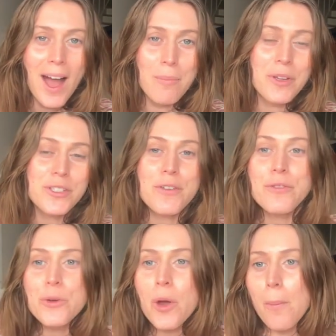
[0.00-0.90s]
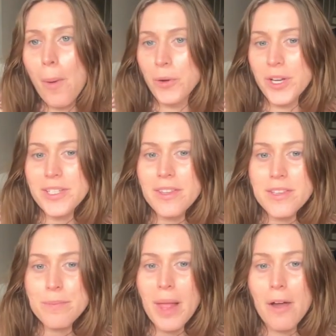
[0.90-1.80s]
There's a few components to
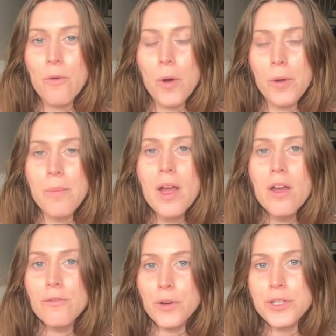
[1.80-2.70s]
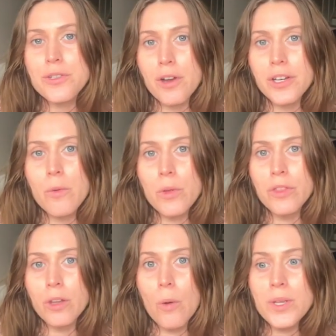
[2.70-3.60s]
this platform. First, starting
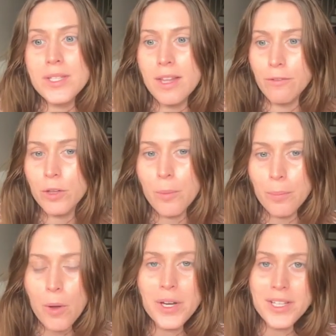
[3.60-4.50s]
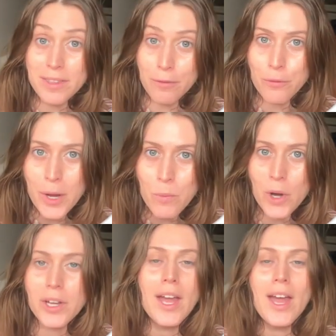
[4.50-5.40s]
with the lowest level components, the
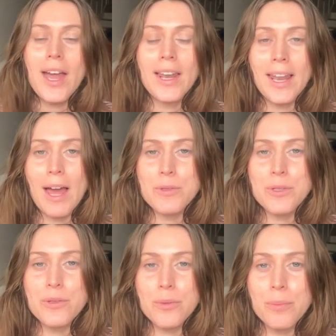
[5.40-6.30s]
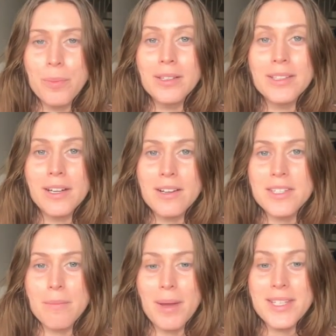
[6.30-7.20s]
framework. It allows you to build and
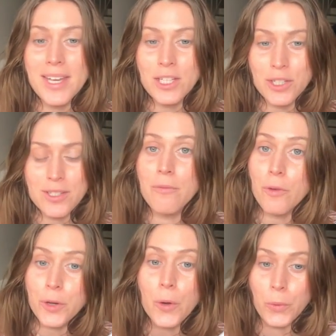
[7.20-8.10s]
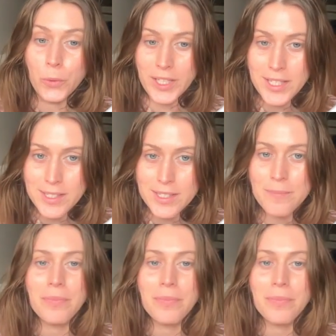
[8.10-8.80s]
customize agents for your own needs.